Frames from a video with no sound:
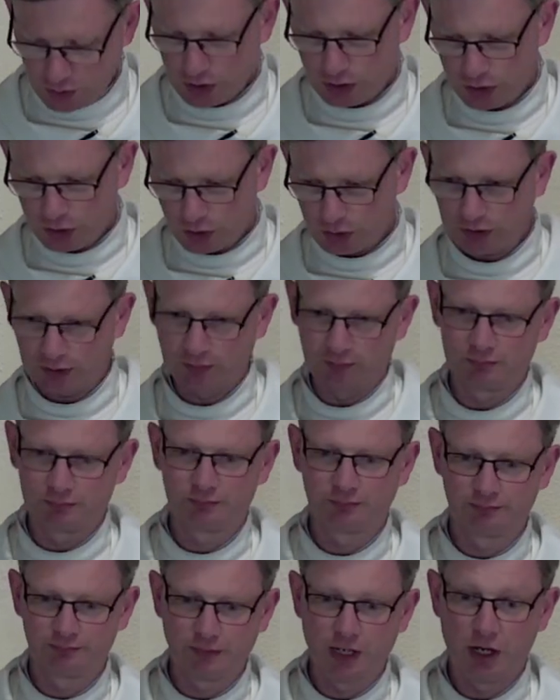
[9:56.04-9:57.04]
nothing.
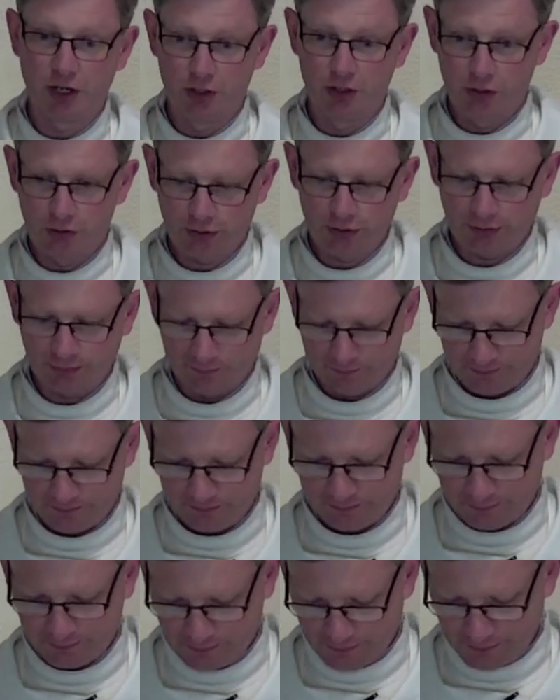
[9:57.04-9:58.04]
Nothing.
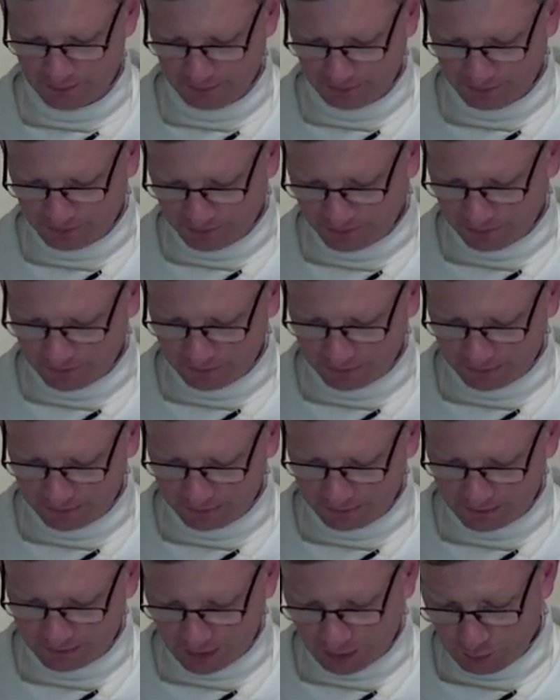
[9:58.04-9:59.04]

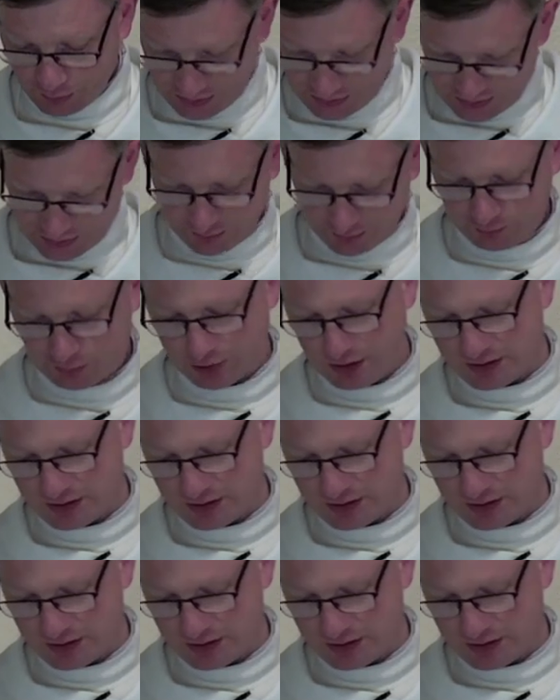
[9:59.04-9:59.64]
And we can say that phrase